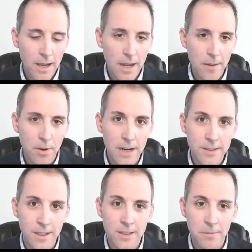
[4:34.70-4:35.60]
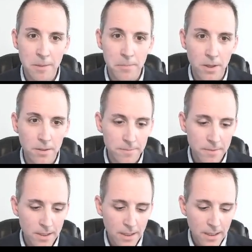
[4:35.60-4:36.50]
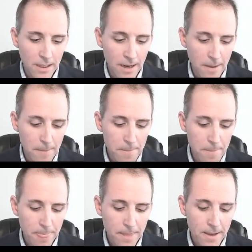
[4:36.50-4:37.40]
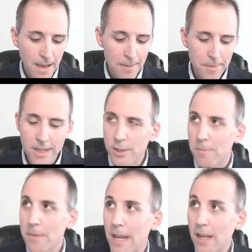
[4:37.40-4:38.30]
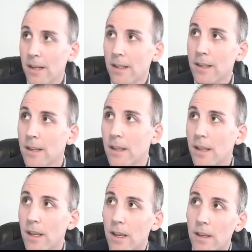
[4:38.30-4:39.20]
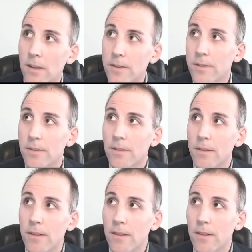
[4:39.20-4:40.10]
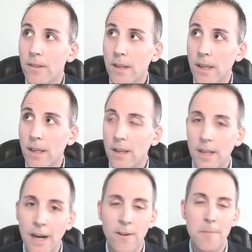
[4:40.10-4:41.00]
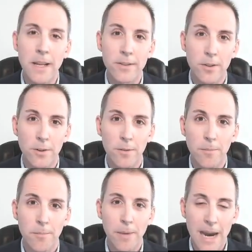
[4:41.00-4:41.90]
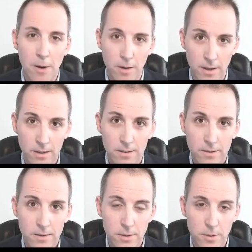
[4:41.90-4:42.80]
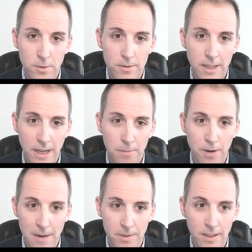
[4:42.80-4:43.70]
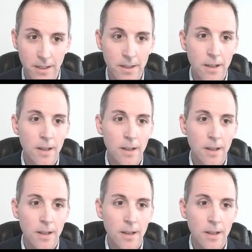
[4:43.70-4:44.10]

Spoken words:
a project to be built. Eminent domain is the governmental power to take property.